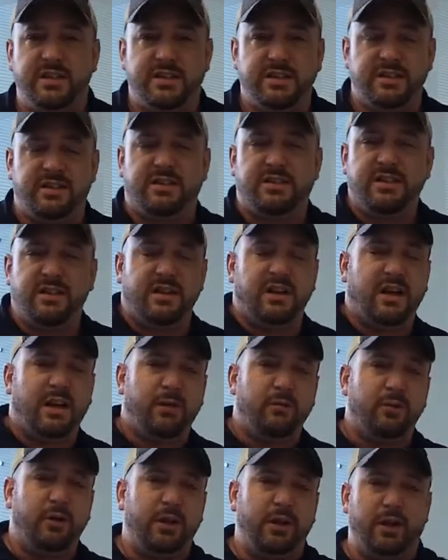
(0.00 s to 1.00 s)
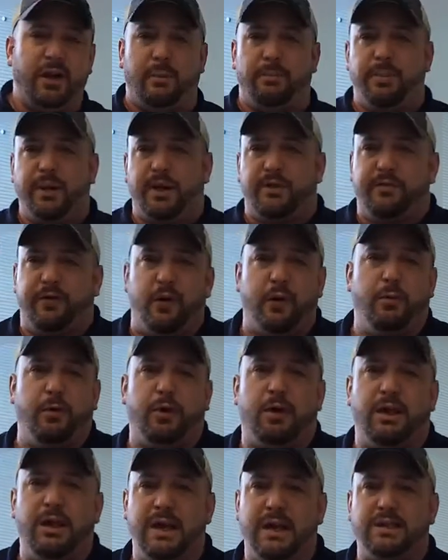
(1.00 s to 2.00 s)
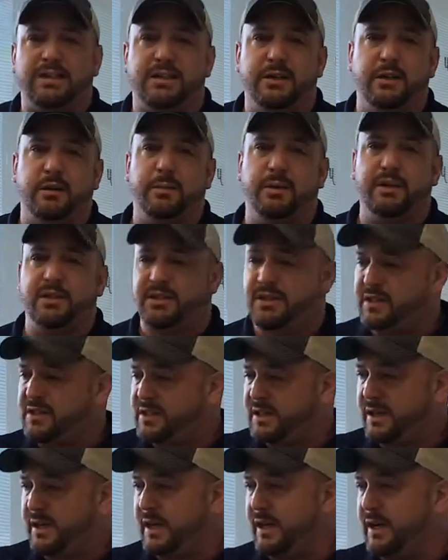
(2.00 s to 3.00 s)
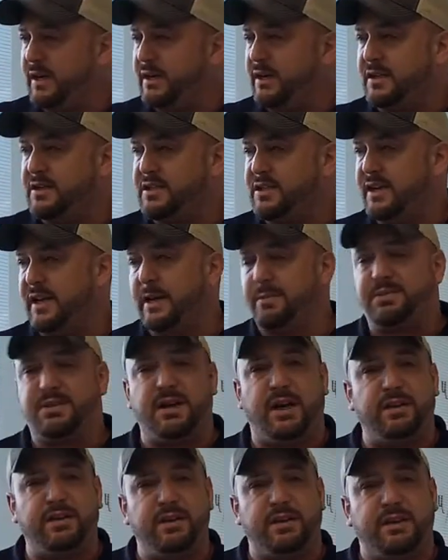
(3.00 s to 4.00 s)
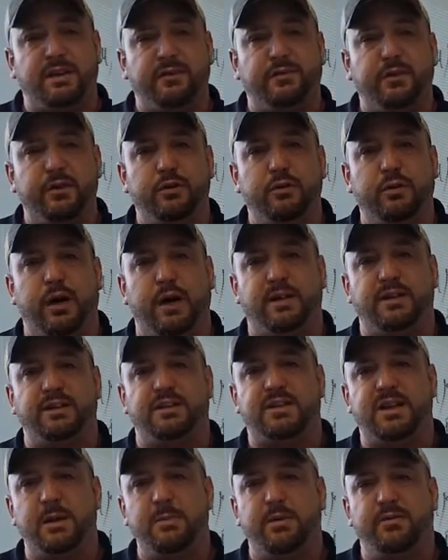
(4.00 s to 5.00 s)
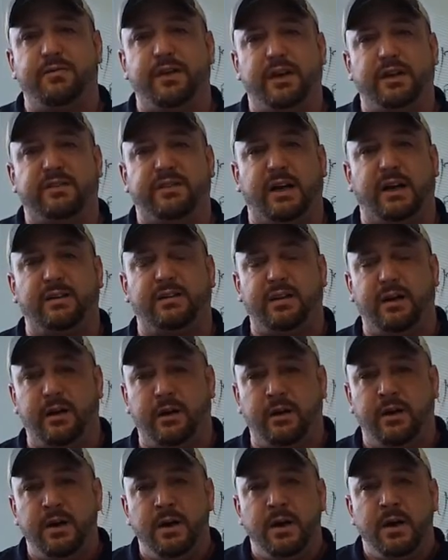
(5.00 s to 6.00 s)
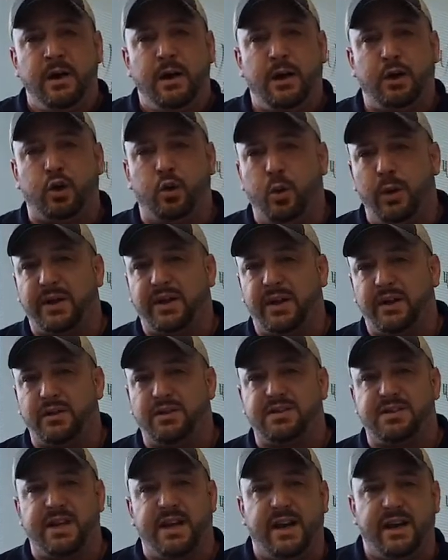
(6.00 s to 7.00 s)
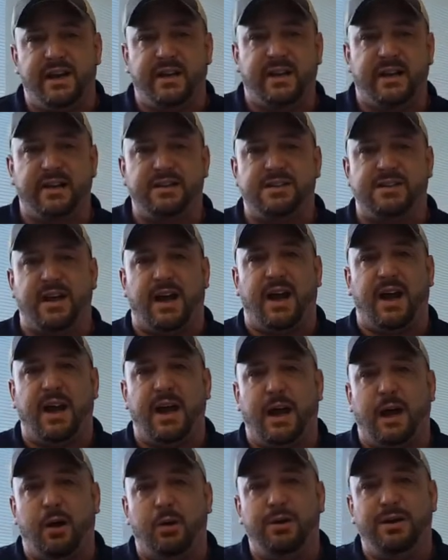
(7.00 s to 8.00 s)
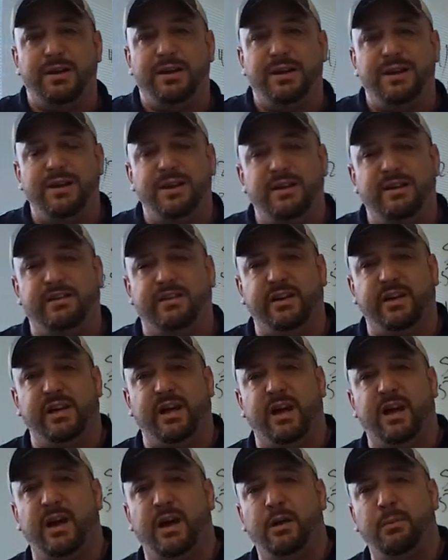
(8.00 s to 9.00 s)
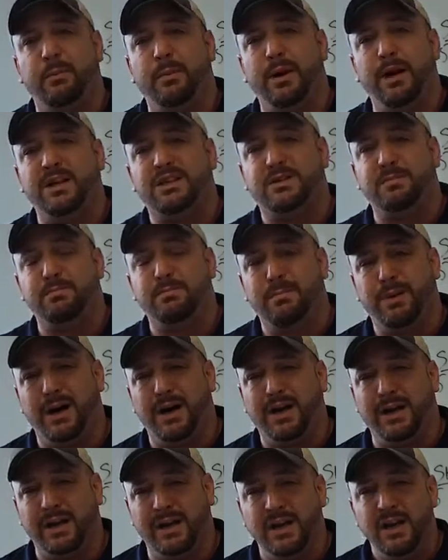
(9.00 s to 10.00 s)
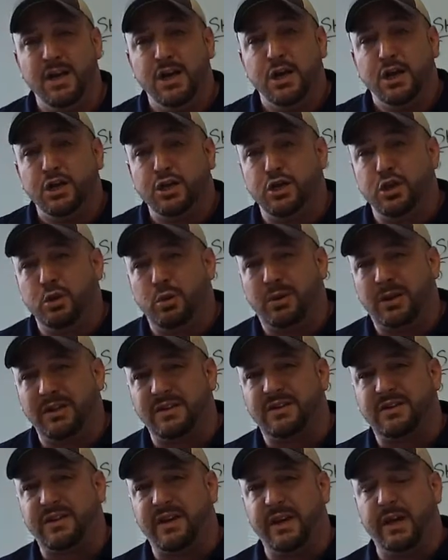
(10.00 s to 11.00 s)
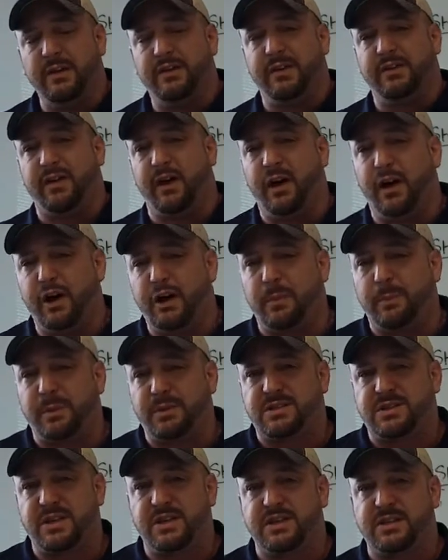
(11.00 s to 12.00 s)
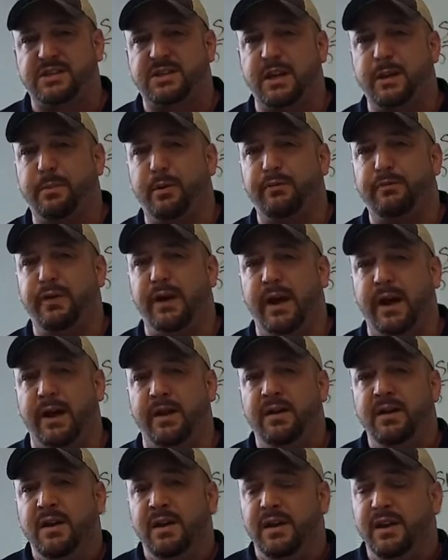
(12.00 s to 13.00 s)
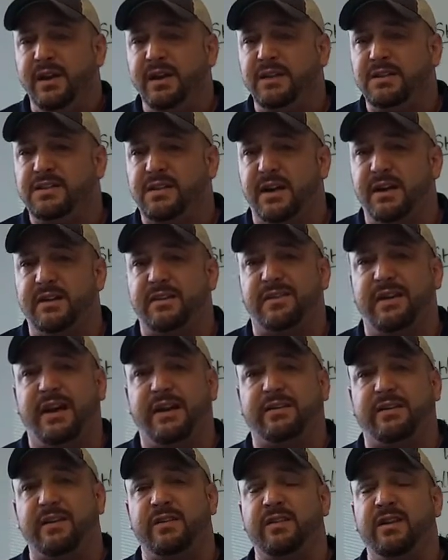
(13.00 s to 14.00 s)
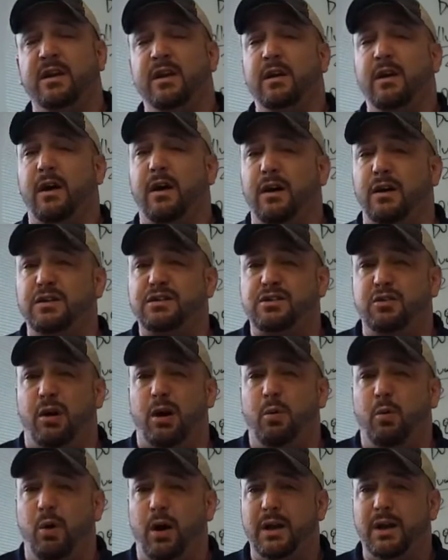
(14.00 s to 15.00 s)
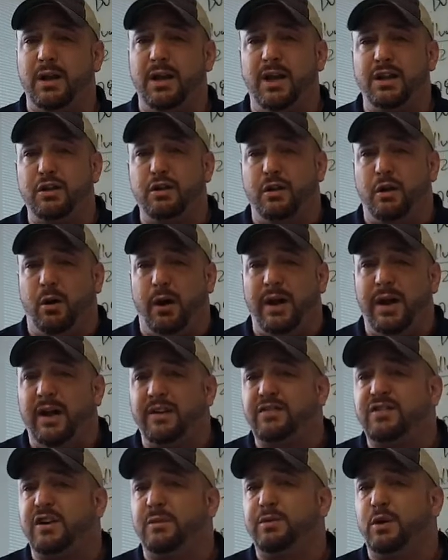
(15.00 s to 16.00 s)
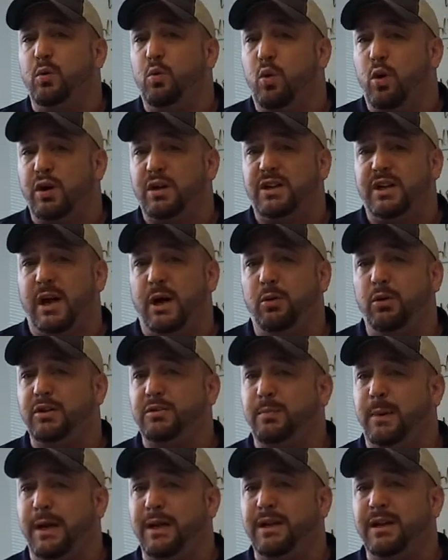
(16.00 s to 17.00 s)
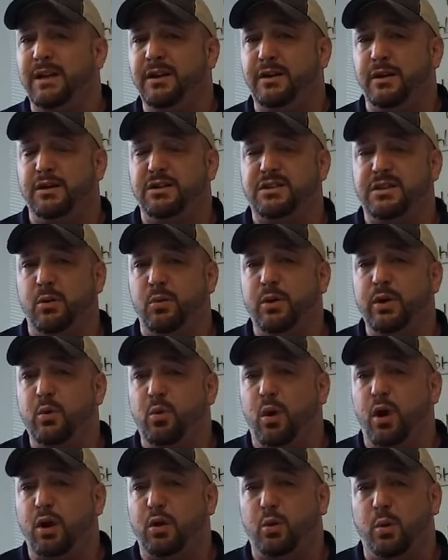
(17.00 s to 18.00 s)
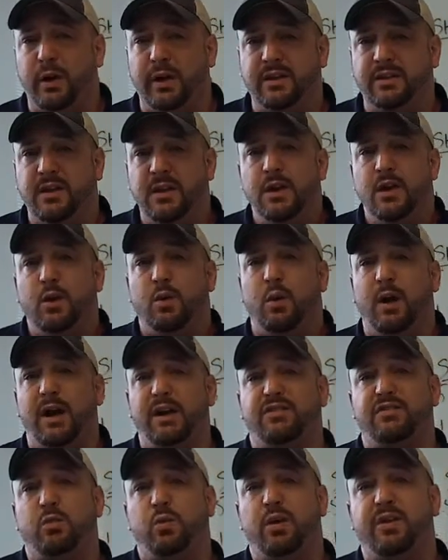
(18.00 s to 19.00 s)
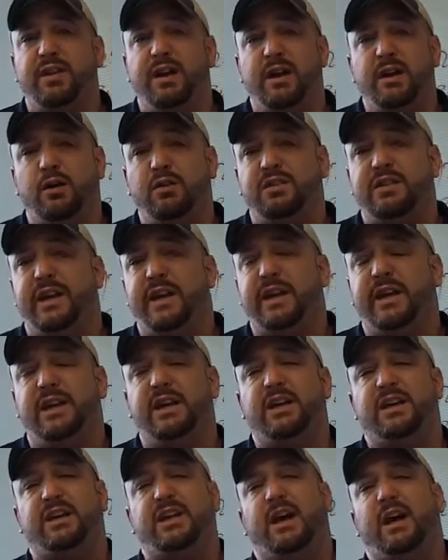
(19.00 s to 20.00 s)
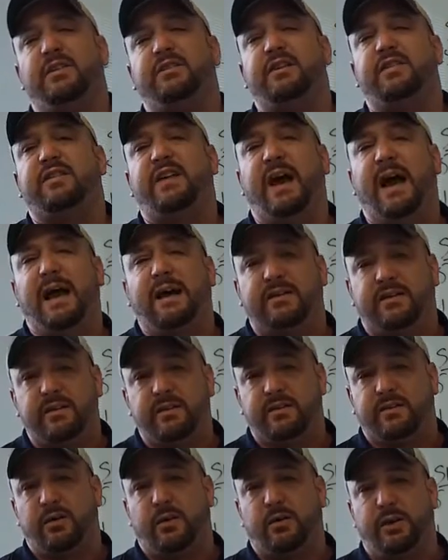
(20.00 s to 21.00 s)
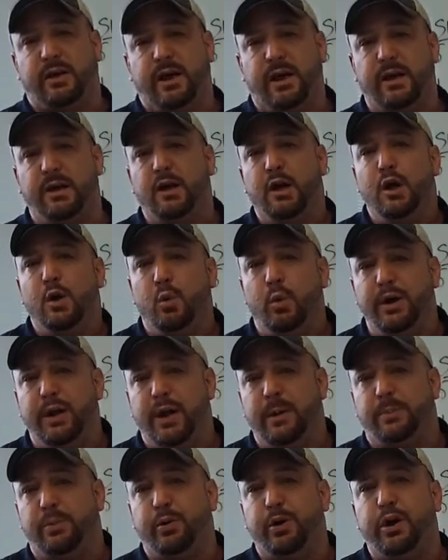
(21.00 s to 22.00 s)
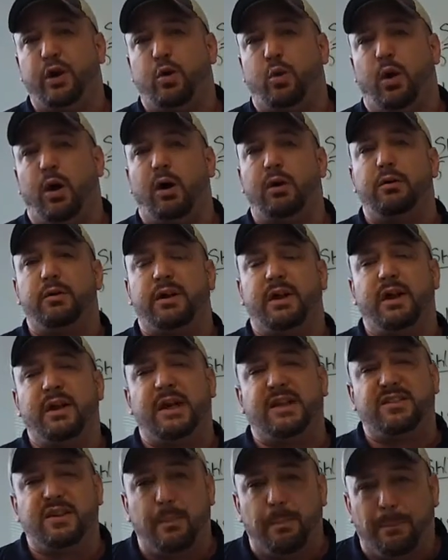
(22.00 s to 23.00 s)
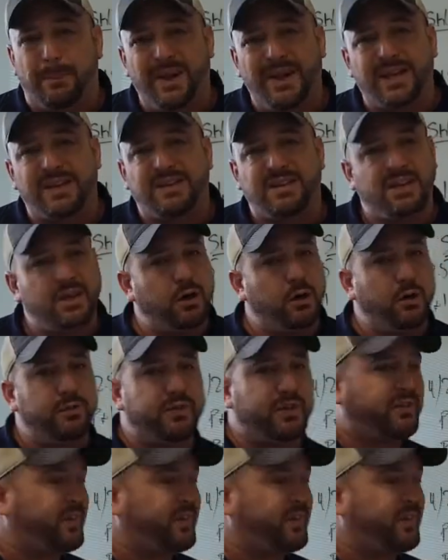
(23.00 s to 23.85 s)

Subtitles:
is not really a big formal class here, but it's just a snapshot to give you disabled vets out there a quick understanding as to how easy and how much money you can save as a 100% disabled vet in the state of Texas. Also, I want to let you know, I have something worked out with my lenders that we work with, right, to where they don't take into account the taxes, okay, when they pre-qual, okay? That's a big deal. If the